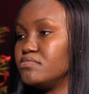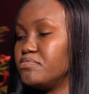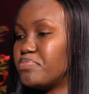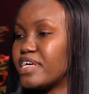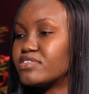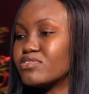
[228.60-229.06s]

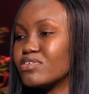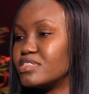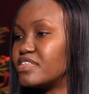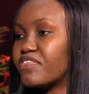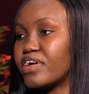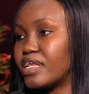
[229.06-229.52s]
Based on
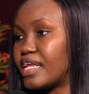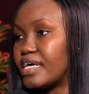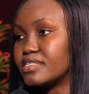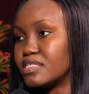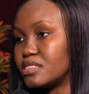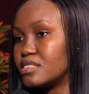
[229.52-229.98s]
different
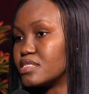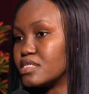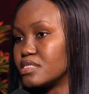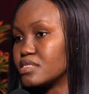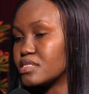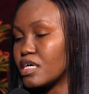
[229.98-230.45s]

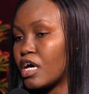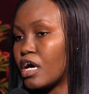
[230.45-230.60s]
licenses.